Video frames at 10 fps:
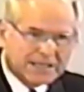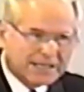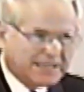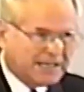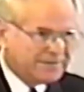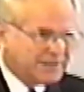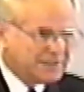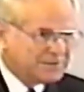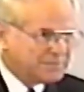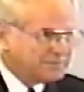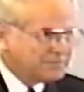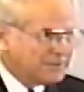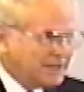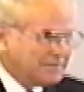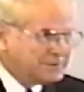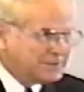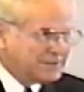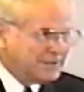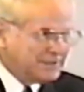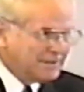I, I, think is
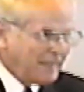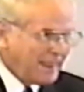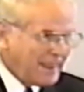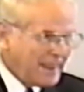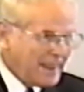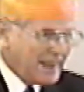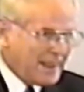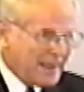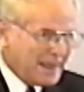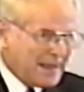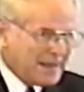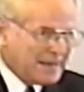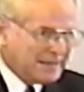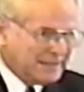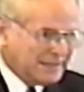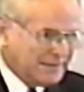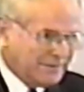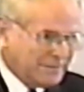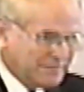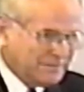perhaps uh,
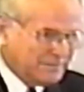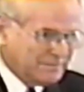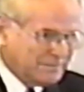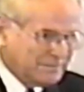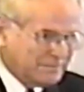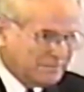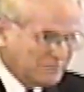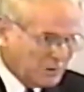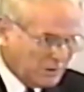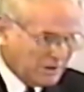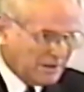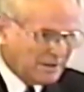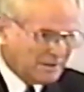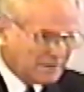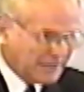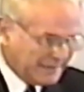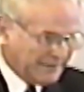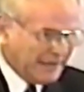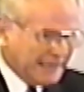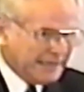even more like
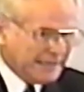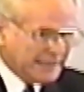that.